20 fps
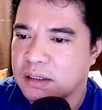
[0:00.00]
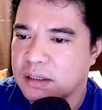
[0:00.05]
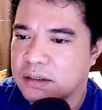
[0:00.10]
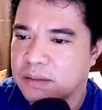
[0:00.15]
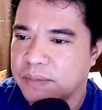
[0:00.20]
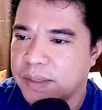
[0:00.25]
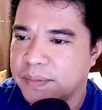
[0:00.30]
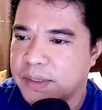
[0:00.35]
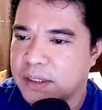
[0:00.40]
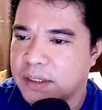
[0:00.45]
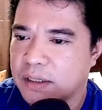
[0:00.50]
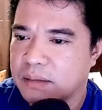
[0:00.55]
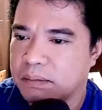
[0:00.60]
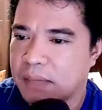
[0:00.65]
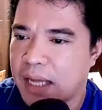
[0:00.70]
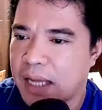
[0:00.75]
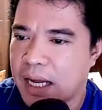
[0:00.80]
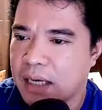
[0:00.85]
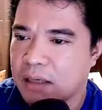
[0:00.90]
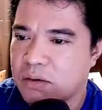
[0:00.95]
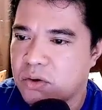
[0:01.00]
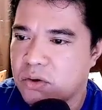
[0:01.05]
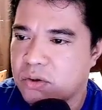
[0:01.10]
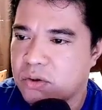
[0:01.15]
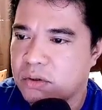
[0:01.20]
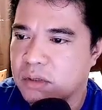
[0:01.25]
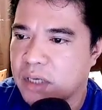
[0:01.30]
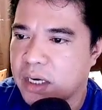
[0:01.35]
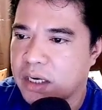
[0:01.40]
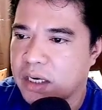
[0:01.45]
So maybe that black
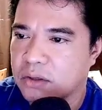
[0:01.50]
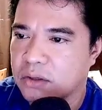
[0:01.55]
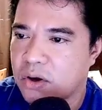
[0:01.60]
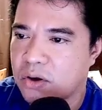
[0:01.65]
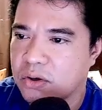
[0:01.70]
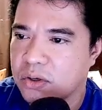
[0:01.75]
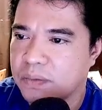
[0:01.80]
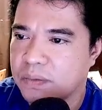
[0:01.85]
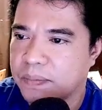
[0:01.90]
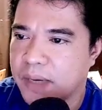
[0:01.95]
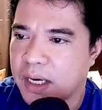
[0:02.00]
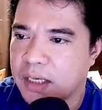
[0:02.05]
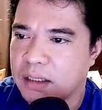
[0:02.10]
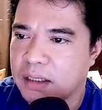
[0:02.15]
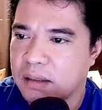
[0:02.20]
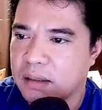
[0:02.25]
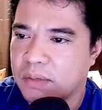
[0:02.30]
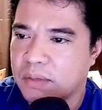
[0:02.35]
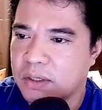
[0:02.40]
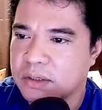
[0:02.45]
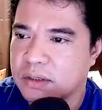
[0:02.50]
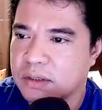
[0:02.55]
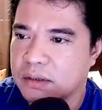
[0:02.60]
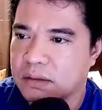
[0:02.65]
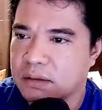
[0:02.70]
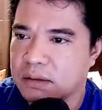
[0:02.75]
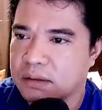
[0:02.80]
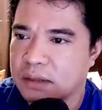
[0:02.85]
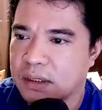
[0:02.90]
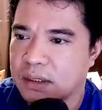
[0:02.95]
hole cannot occupy the boss.
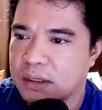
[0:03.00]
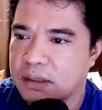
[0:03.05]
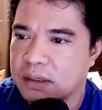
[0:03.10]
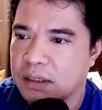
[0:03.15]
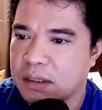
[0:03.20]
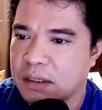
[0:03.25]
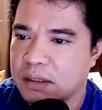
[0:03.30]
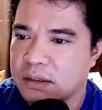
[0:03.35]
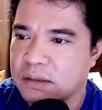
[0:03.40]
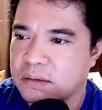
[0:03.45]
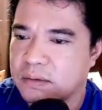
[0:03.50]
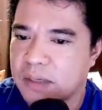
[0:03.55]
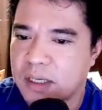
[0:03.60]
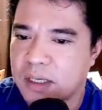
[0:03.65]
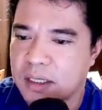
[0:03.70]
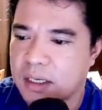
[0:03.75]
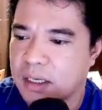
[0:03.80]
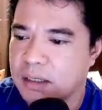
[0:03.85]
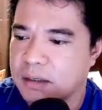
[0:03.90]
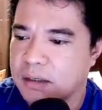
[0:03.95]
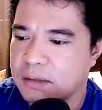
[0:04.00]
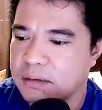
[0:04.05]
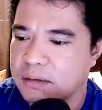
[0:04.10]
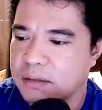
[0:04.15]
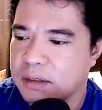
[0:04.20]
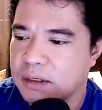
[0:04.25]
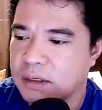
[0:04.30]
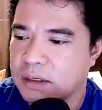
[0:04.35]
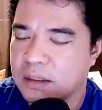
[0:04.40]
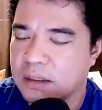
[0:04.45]
So that is the reason why I
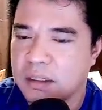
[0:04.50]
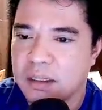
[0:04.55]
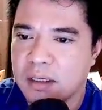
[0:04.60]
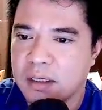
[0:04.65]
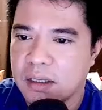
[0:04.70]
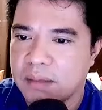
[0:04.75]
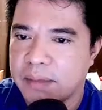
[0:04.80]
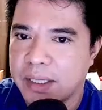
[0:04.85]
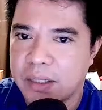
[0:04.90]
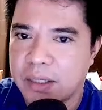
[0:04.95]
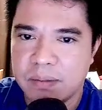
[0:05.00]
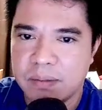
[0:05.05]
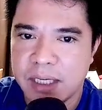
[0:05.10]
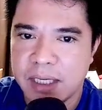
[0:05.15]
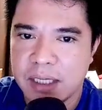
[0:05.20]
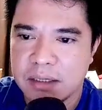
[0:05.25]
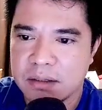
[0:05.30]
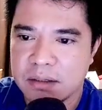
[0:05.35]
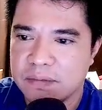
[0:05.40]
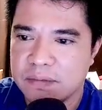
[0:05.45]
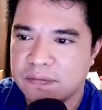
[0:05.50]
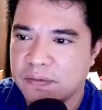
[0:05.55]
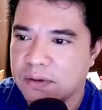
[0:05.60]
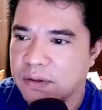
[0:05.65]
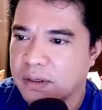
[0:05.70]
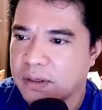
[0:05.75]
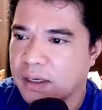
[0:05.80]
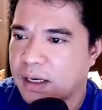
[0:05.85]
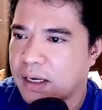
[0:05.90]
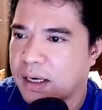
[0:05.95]
use here manual battle
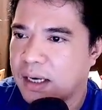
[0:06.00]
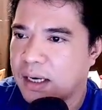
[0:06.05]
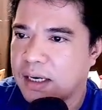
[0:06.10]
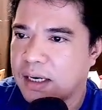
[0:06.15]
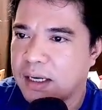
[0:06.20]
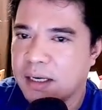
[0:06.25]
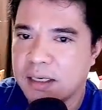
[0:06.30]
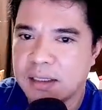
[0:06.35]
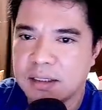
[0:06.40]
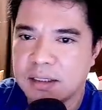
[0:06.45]
for Akai.